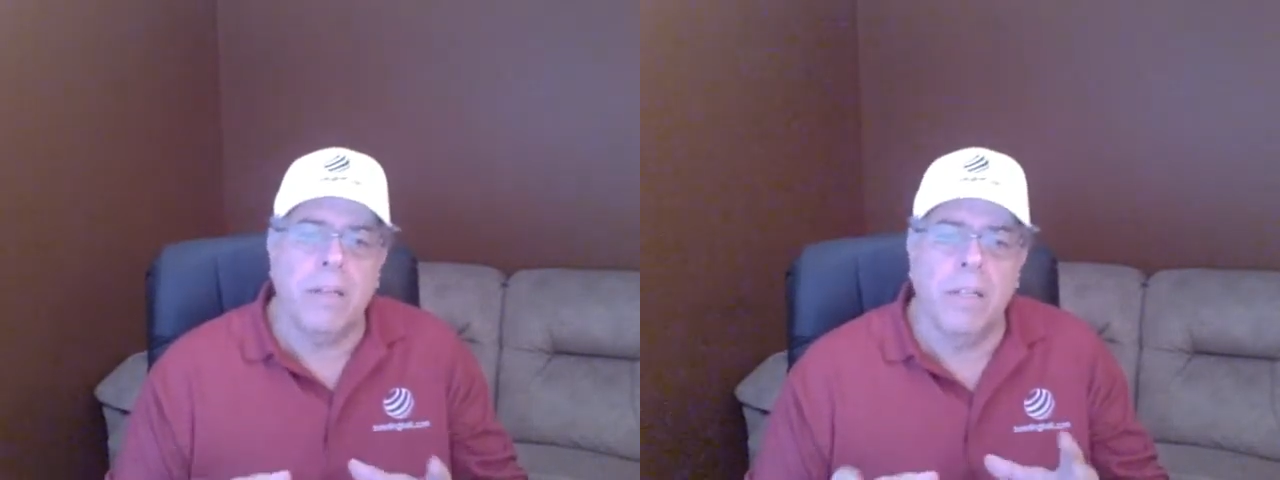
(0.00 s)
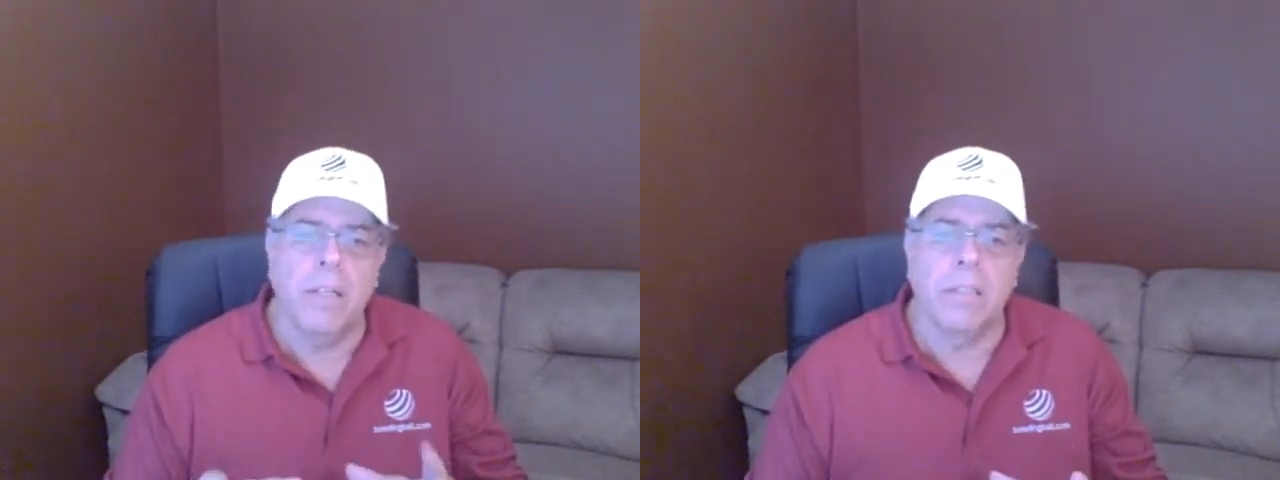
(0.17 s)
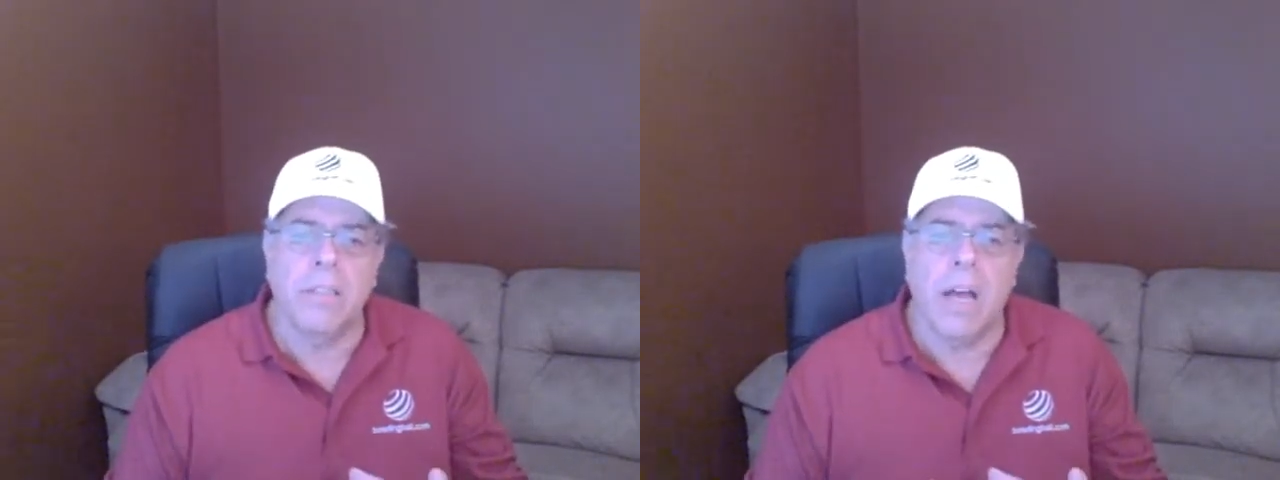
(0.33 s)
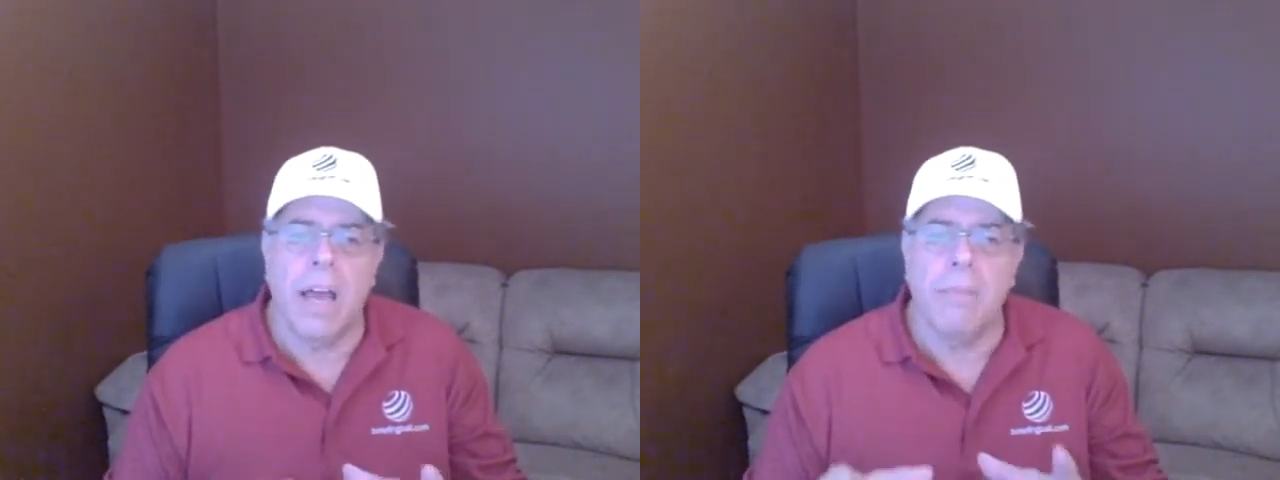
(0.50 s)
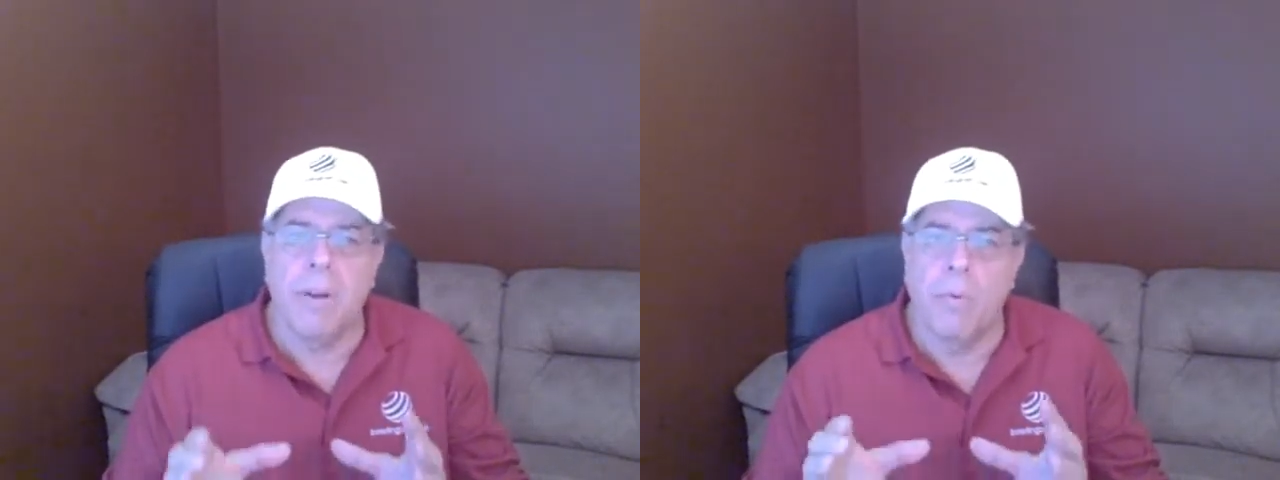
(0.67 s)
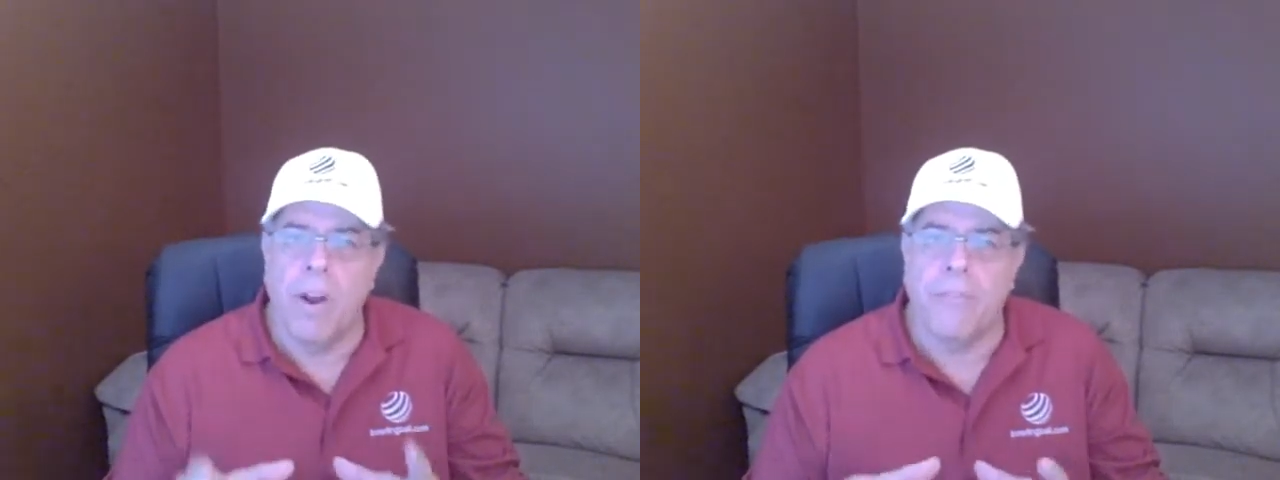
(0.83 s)
a little time
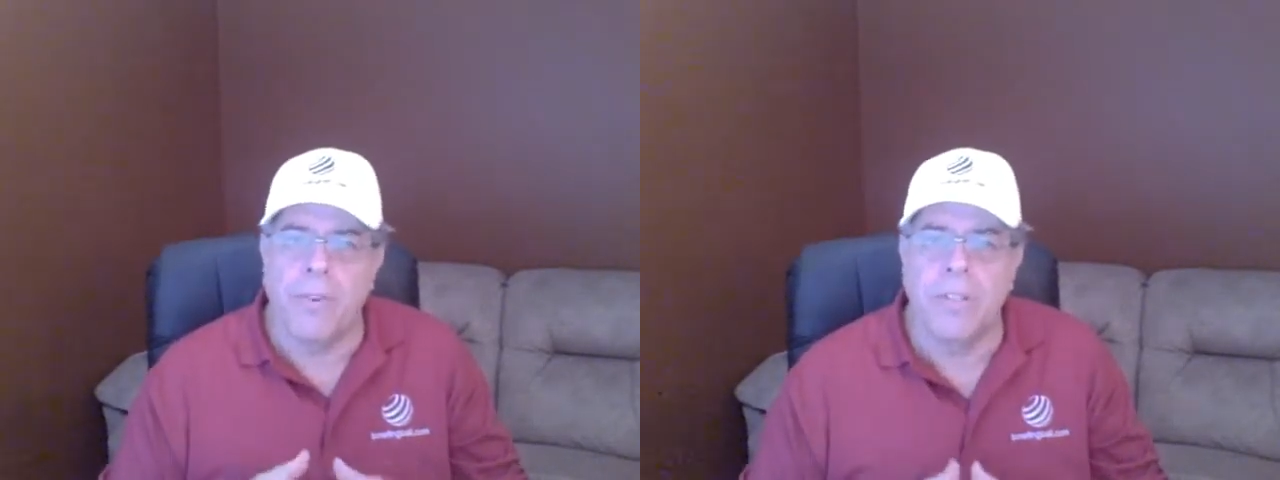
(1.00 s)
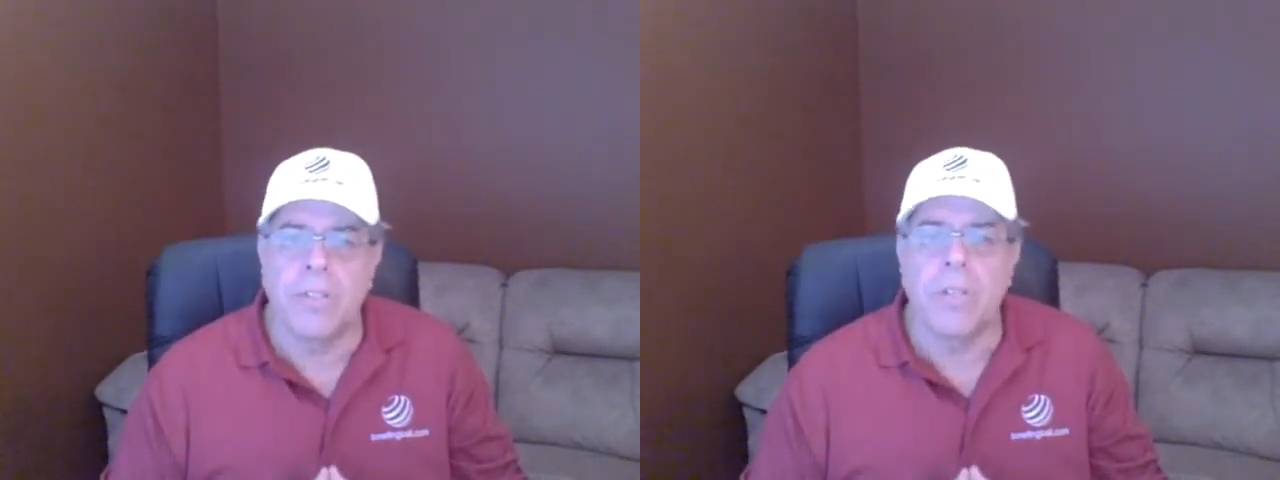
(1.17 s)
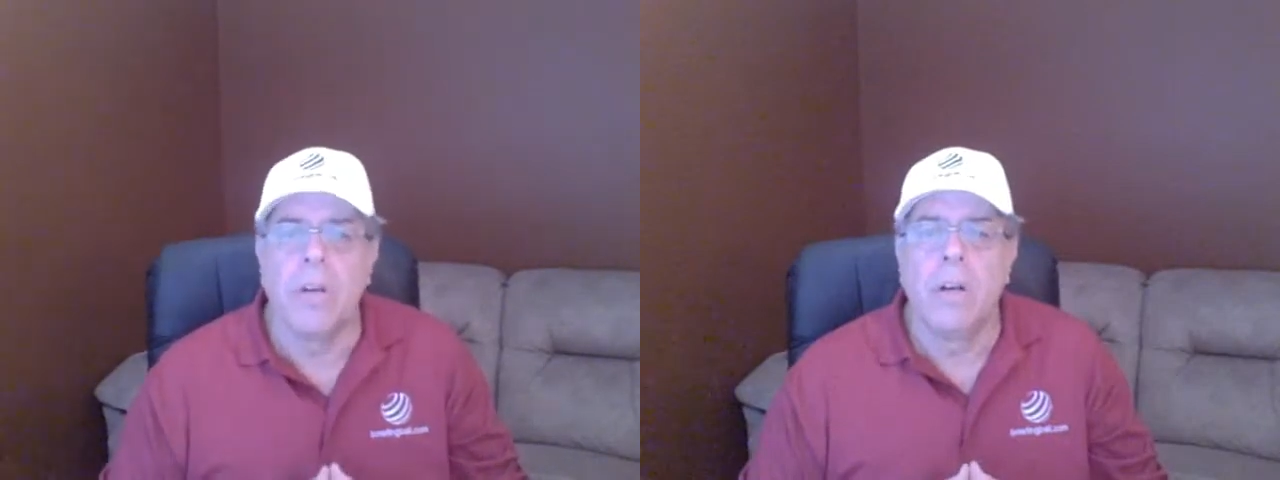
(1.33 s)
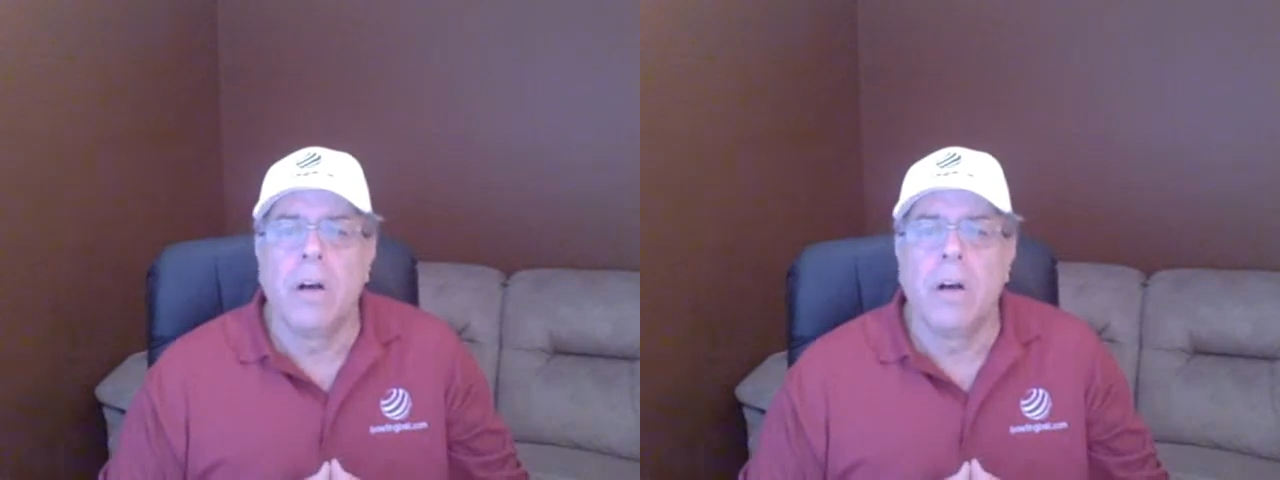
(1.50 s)
and reference